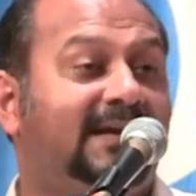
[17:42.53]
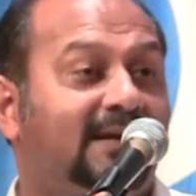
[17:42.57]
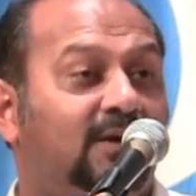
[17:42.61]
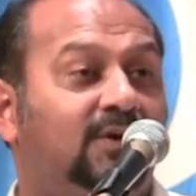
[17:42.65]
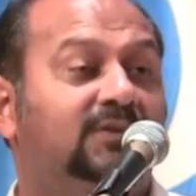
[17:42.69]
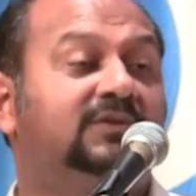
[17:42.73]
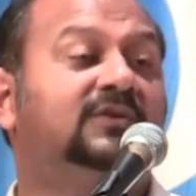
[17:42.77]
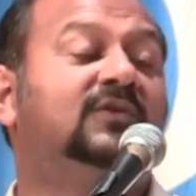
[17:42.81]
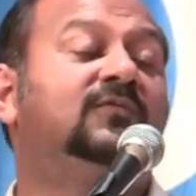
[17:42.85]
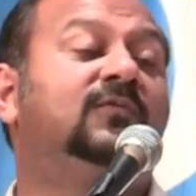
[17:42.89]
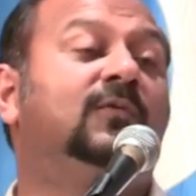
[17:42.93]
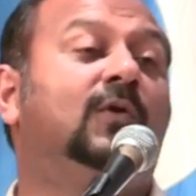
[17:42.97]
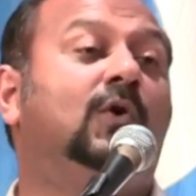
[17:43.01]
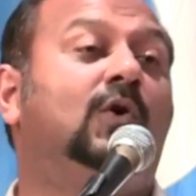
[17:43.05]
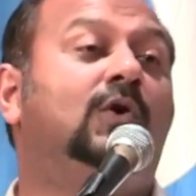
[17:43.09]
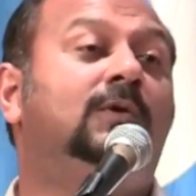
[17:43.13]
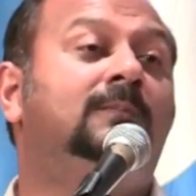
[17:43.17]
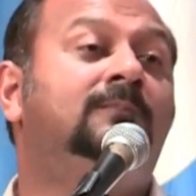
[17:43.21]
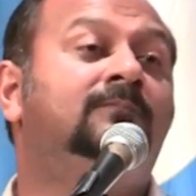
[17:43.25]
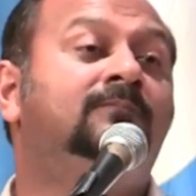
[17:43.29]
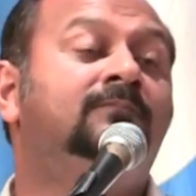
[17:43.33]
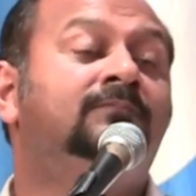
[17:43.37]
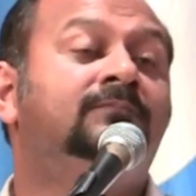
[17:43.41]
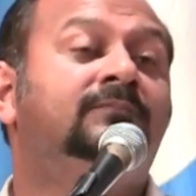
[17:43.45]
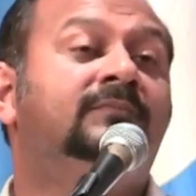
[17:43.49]
I got the
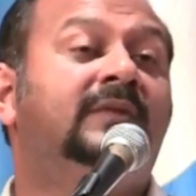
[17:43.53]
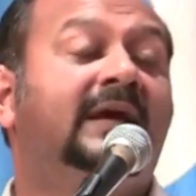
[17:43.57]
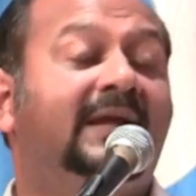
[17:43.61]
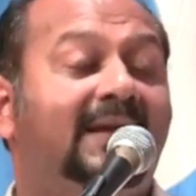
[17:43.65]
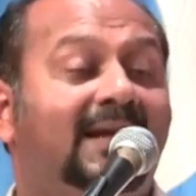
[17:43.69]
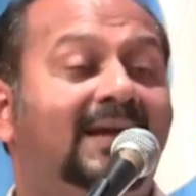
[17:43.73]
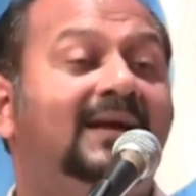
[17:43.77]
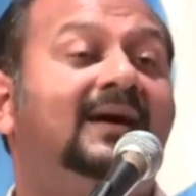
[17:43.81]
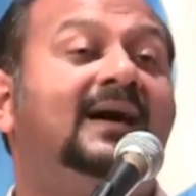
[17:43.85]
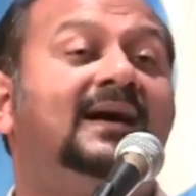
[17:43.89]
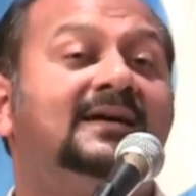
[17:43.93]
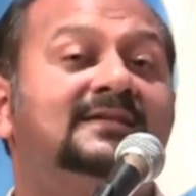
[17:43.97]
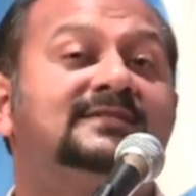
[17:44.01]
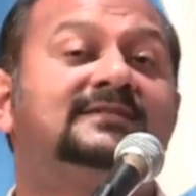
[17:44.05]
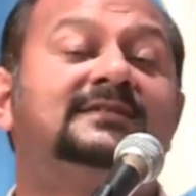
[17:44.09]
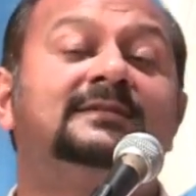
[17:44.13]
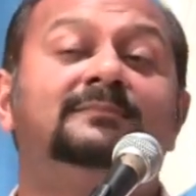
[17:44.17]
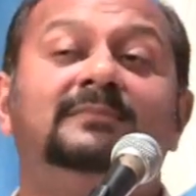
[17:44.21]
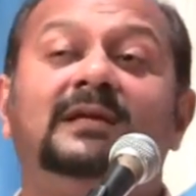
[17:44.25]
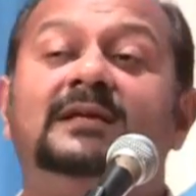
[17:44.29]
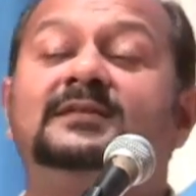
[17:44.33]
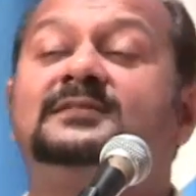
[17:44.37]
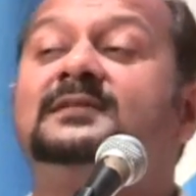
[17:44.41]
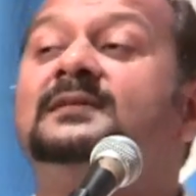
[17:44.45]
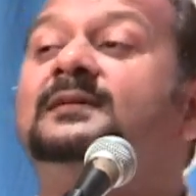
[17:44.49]
floor, and I asked
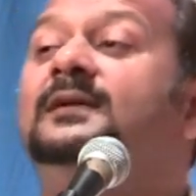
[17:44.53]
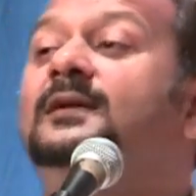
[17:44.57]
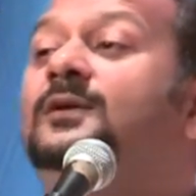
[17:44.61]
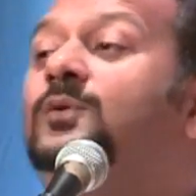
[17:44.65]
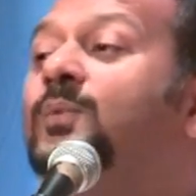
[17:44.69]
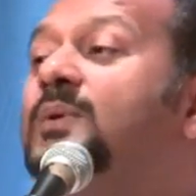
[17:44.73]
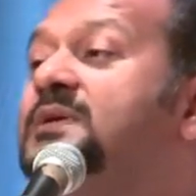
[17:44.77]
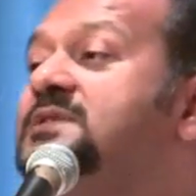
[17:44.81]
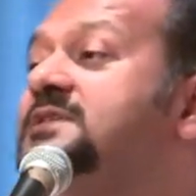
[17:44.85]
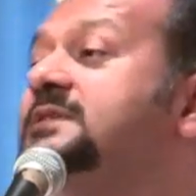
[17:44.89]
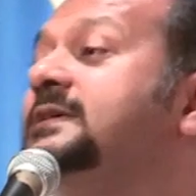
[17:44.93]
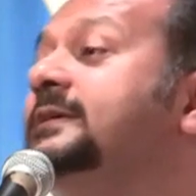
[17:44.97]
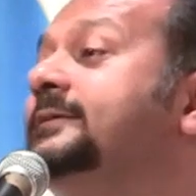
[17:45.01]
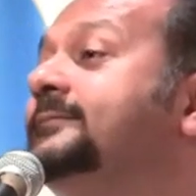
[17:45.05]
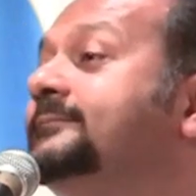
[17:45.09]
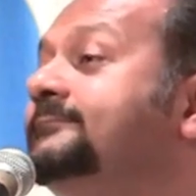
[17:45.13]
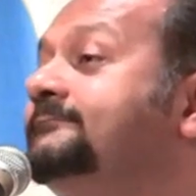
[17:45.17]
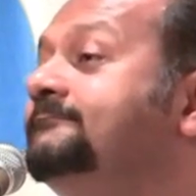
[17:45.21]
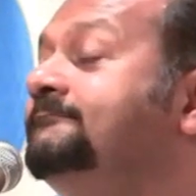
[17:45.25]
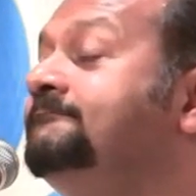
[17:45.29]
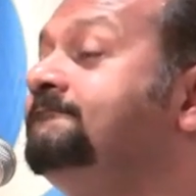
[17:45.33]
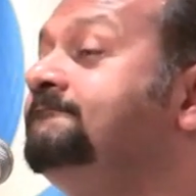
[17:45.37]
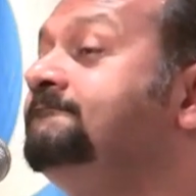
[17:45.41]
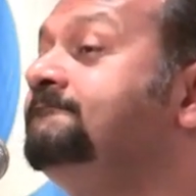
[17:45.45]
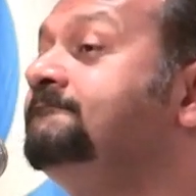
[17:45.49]
him that single
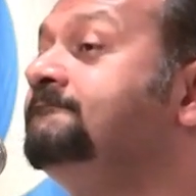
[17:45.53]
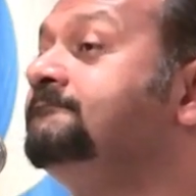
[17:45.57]
question.